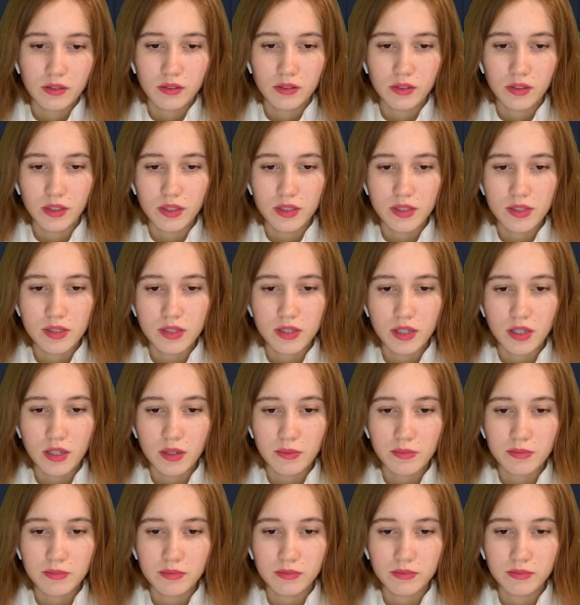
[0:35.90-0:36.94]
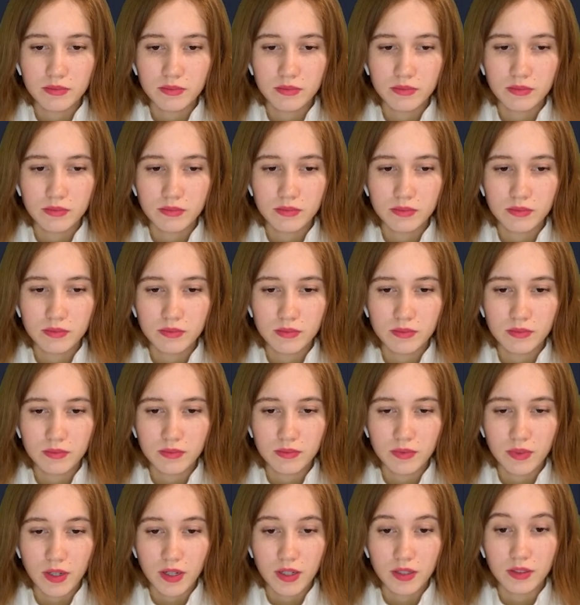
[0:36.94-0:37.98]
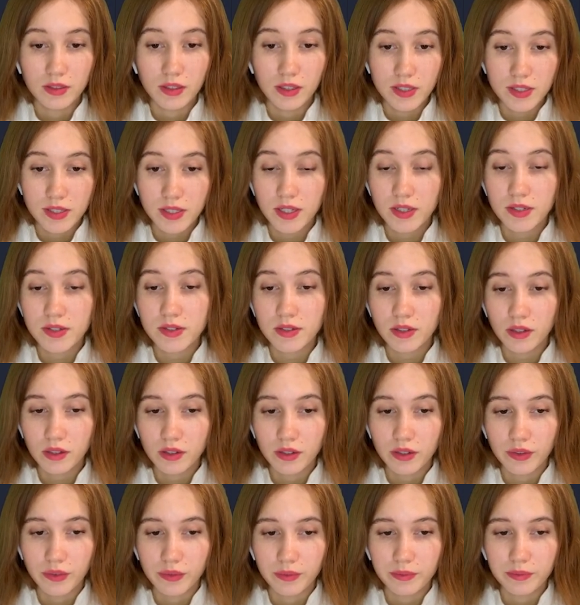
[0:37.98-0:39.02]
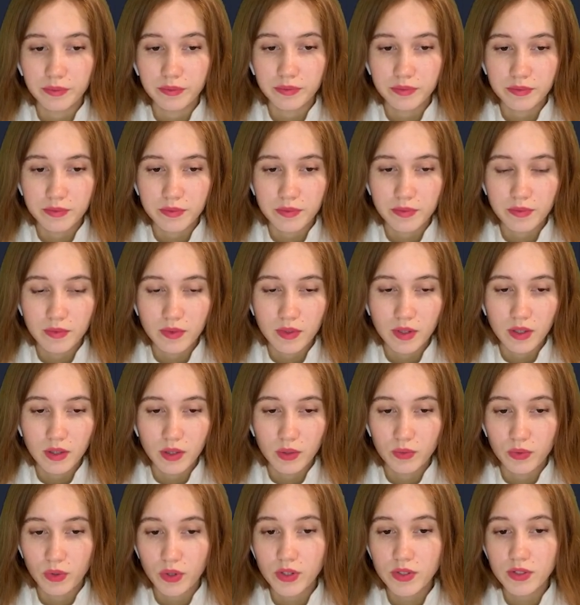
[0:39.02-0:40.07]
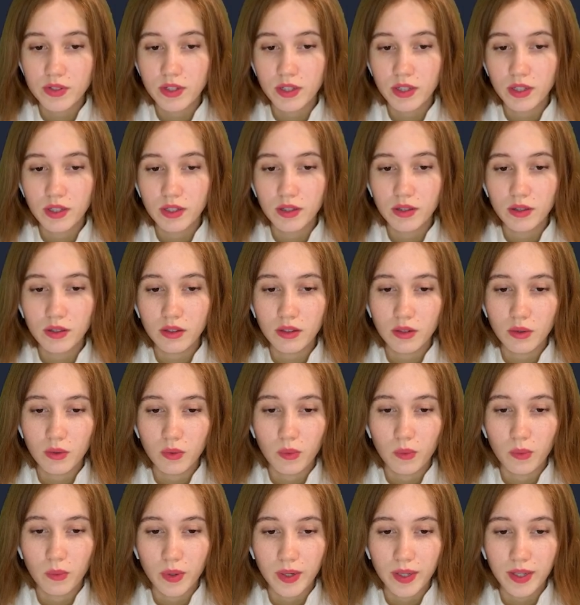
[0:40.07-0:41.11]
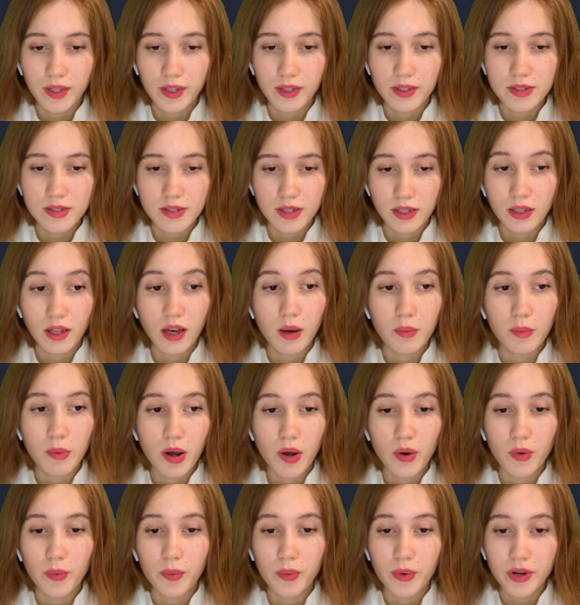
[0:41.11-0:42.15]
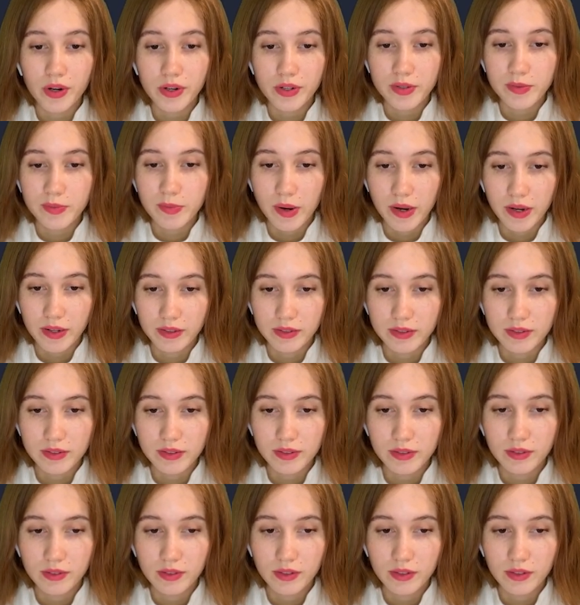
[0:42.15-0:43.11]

Let's see. And let's get started. The first thing, we set up our workspace.